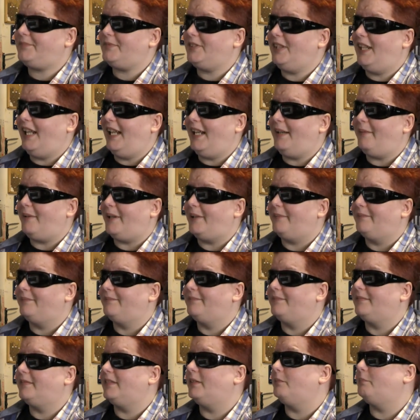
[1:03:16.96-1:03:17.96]
Anyway,
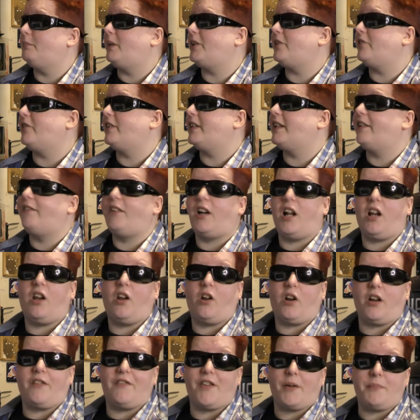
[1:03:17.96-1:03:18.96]
mind you, there are a
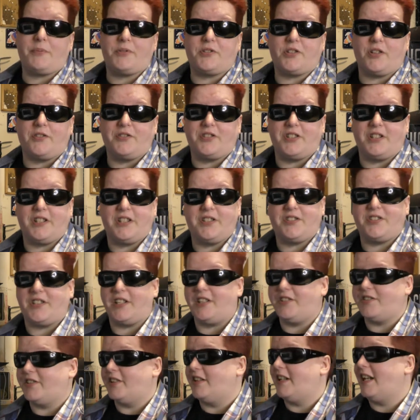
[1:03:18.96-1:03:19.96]
lot of episodes in this
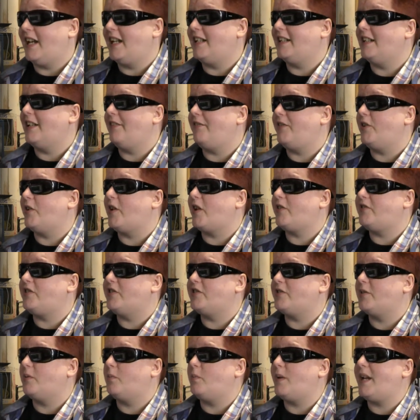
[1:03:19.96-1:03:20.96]
season, and if you
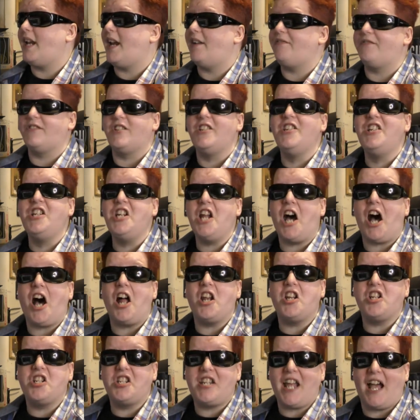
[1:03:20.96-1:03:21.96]
notice, we have
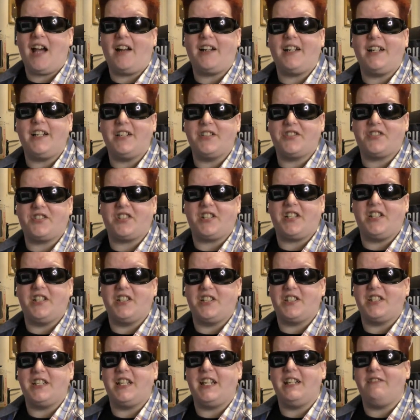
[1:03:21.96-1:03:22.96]
none down in the C and
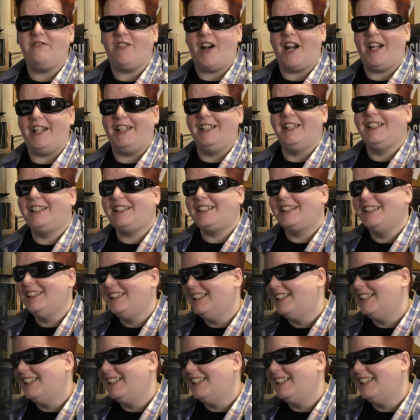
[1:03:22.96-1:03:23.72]
D rank.